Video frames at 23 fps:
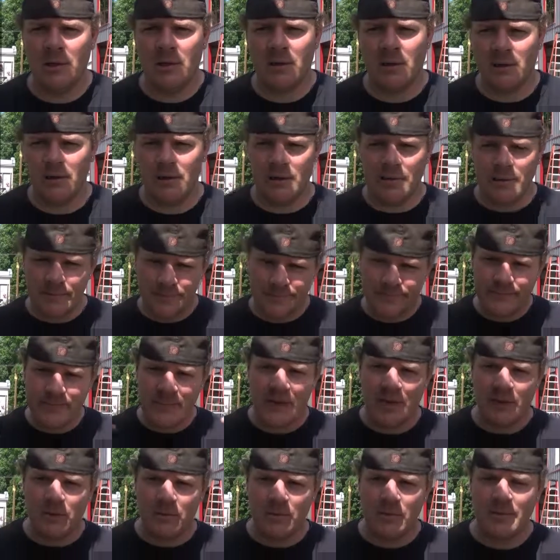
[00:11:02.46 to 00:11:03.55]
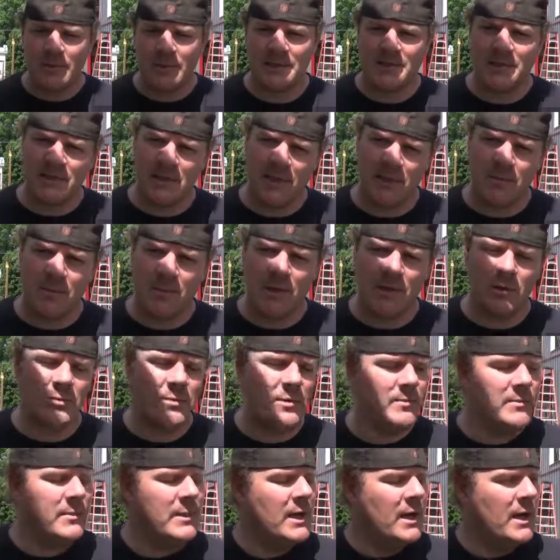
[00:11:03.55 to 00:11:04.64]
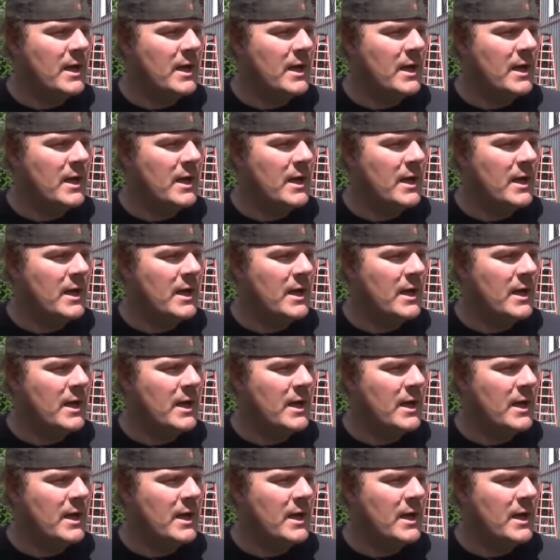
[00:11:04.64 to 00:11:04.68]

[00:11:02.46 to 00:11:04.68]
not aluminum because it's not aluminum,